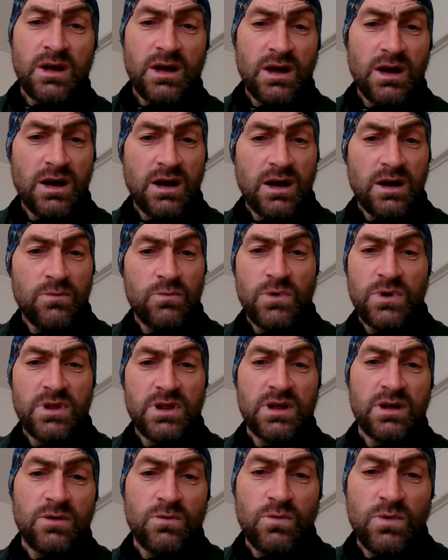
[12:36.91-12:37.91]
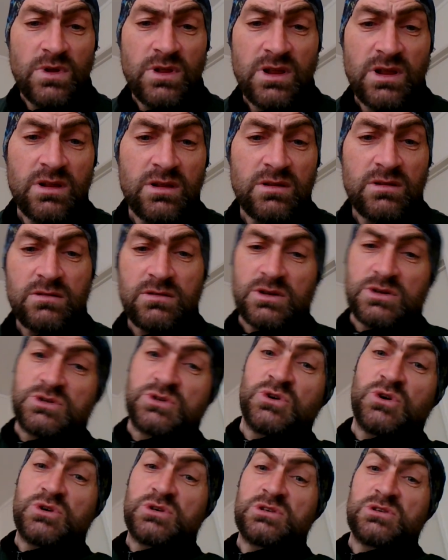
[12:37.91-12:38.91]
whether the
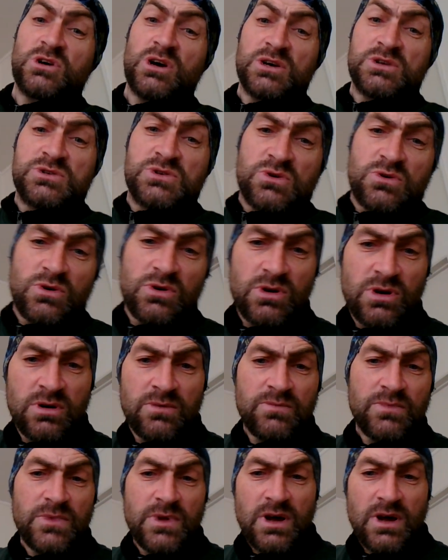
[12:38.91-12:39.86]
church likes it or not.